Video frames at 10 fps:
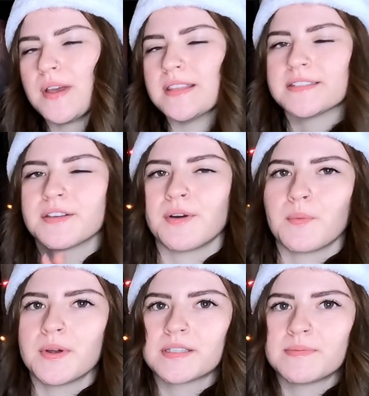And so I
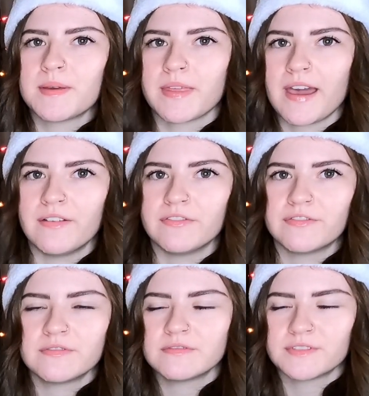want to be able to
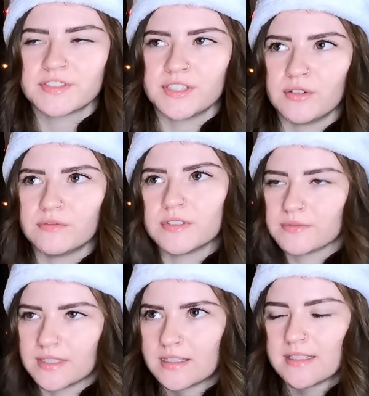have snow to
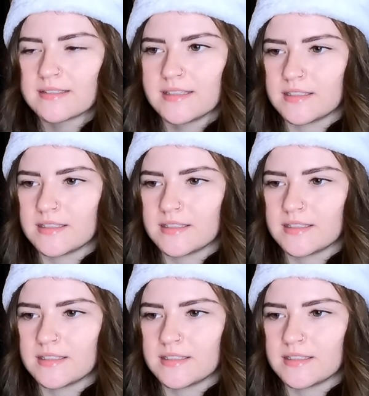read this,